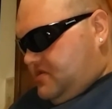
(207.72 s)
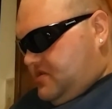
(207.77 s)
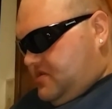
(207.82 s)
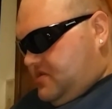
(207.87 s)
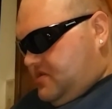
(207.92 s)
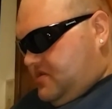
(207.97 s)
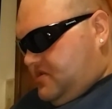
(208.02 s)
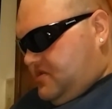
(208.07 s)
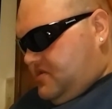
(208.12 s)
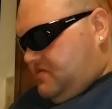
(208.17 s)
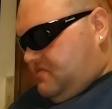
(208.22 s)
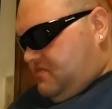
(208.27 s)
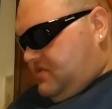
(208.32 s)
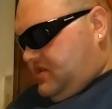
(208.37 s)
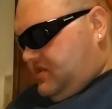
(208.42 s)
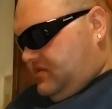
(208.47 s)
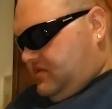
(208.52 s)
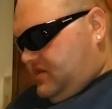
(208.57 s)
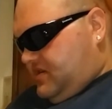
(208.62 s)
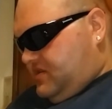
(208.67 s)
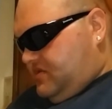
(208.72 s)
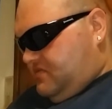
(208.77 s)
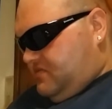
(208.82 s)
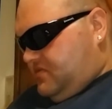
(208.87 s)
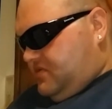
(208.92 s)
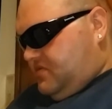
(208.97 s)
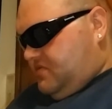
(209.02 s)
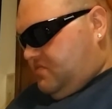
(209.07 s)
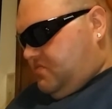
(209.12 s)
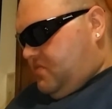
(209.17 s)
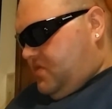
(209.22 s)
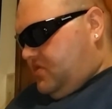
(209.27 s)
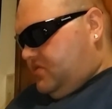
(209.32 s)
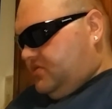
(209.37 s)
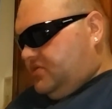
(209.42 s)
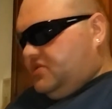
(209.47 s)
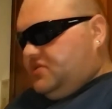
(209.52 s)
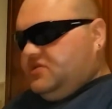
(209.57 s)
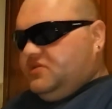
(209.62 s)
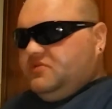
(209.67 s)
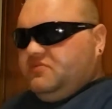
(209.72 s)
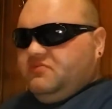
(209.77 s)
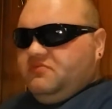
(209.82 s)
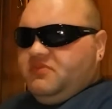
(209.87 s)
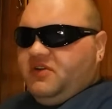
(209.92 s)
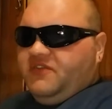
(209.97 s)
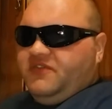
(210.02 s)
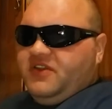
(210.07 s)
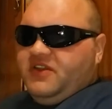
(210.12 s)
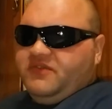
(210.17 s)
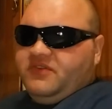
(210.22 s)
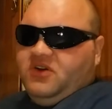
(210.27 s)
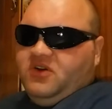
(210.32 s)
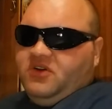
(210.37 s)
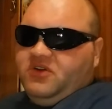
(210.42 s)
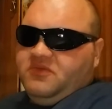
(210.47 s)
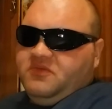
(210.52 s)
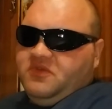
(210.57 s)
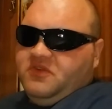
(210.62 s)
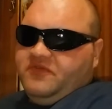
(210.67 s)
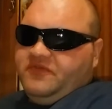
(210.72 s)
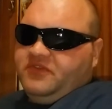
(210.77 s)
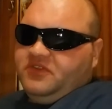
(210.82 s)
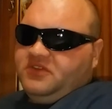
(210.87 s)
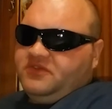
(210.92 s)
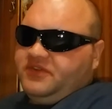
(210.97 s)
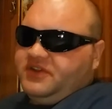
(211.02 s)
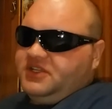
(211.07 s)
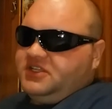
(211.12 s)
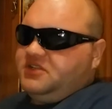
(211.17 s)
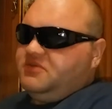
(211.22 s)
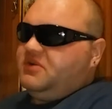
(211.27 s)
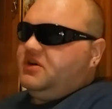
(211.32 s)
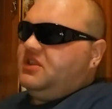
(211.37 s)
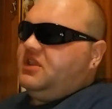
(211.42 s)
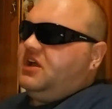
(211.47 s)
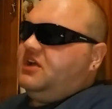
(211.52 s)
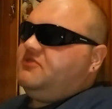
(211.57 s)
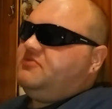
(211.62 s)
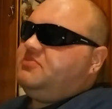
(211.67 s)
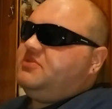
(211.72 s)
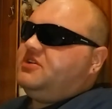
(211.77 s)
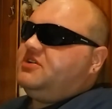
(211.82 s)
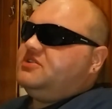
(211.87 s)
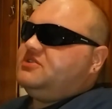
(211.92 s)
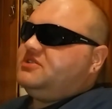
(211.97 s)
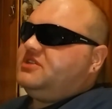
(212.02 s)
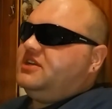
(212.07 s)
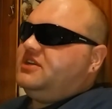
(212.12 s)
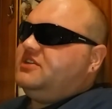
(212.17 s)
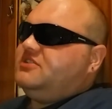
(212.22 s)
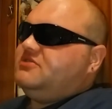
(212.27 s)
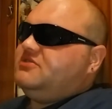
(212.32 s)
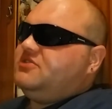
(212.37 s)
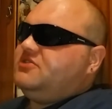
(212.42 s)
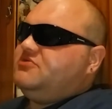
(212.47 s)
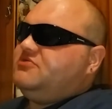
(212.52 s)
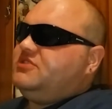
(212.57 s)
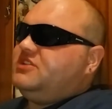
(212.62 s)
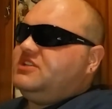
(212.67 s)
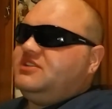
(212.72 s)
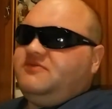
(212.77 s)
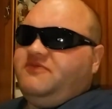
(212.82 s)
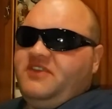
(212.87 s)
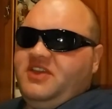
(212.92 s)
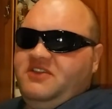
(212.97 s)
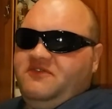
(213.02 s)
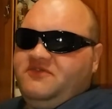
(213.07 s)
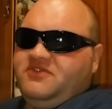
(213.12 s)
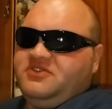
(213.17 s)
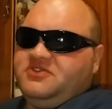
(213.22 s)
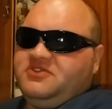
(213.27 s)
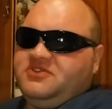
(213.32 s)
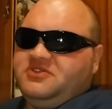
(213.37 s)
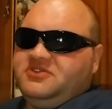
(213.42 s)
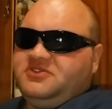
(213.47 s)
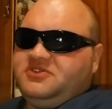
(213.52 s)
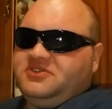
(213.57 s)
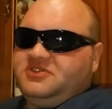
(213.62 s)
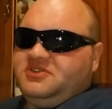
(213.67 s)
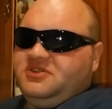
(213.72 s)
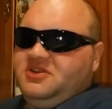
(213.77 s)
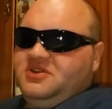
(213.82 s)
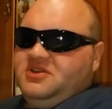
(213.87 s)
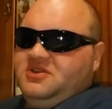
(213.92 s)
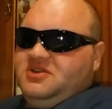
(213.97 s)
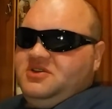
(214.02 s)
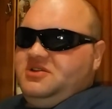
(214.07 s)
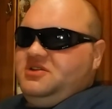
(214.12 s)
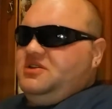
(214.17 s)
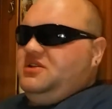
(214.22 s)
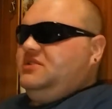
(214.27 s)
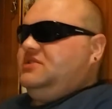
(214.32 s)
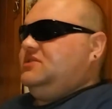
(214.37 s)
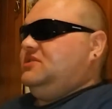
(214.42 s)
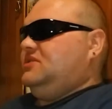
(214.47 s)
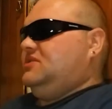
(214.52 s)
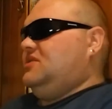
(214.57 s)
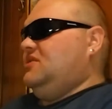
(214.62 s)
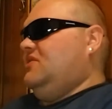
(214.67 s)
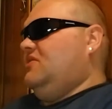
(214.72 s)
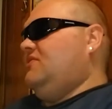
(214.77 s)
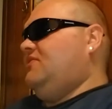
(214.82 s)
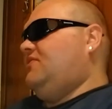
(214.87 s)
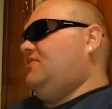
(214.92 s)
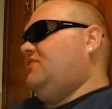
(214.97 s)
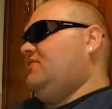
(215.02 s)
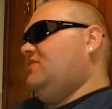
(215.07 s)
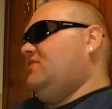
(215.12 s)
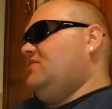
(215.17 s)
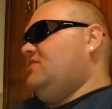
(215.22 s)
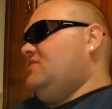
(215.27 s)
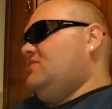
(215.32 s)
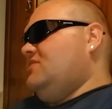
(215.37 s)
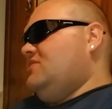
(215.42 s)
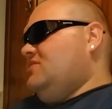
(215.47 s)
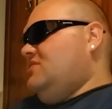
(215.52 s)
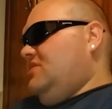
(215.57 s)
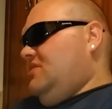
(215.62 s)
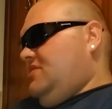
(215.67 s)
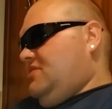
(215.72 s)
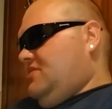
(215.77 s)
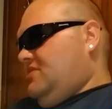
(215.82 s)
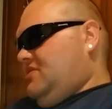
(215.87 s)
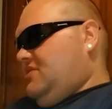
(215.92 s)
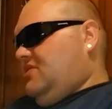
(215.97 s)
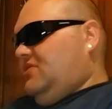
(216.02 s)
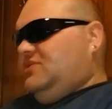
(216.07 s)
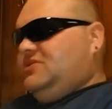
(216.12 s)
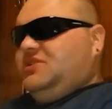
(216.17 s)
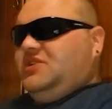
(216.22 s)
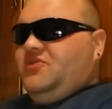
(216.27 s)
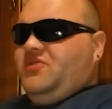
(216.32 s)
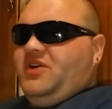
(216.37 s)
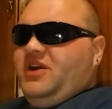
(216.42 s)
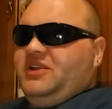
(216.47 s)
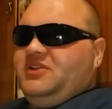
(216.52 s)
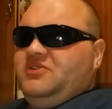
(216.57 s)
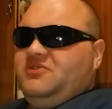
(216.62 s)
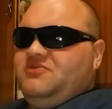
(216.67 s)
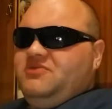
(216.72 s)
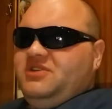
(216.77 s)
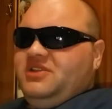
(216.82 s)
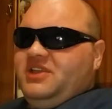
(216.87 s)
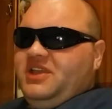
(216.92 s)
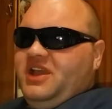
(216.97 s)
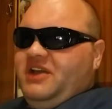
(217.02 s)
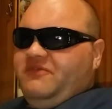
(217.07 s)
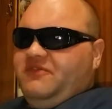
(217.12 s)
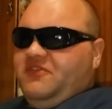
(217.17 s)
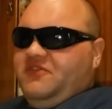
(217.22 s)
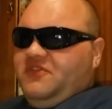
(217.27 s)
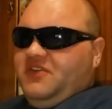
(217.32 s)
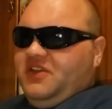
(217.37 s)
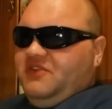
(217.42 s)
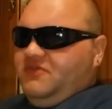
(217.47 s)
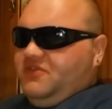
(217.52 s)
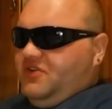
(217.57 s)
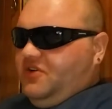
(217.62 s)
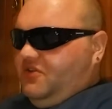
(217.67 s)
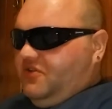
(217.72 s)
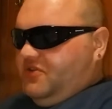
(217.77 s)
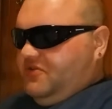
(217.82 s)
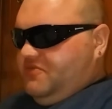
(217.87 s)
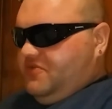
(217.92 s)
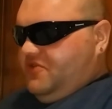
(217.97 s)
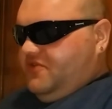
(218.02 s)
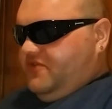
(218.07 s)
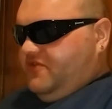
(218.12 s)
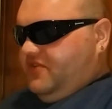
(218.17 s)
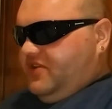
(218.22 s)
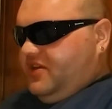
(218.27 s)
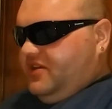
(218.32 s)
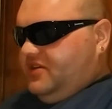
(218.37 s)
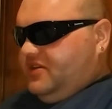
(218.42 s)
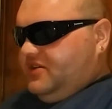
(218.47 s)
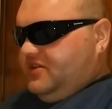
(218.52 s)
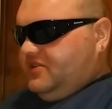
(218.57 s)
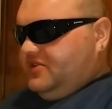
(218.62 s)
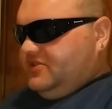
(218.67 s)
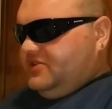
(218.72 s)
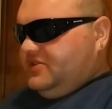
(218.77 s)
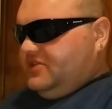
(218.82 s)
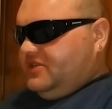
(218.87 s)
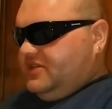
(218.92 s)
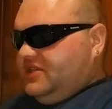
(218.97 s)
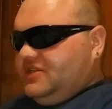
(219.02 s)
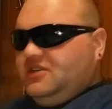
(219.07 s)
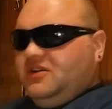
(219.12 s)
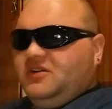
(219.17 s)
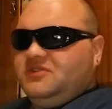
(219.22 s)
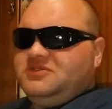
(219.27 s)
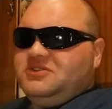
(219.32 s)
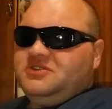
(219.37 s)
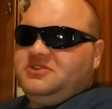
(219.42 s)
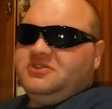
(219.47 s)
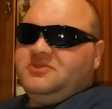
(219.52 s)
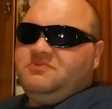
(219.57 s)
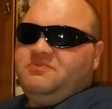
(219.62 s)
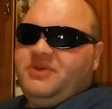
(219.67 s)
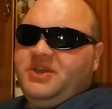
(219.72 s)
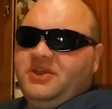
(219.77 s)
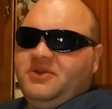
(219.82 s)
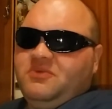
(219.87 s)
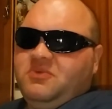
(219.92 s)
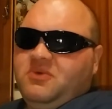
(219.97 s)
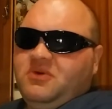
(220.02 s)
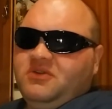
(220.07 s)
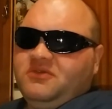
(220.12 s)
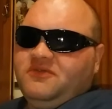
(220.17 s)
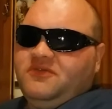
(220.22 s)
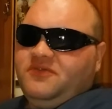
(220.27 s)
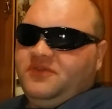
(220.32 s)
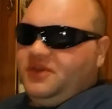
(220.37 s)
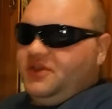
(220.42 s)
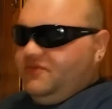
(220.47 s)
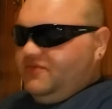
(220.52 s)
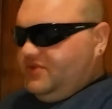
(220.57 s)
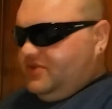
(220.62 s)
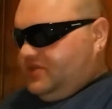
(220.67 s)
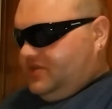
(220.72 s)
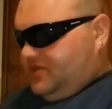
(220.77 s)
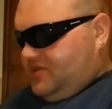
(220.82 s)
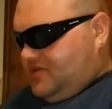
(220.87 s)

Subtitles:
Well, I don't want to watch my favourite horror movie for the rest of my life, because then it'll lose its favouriteness and stuff. Also, I don't really have a favourite horror movie, because it's hard to just pick one favourite.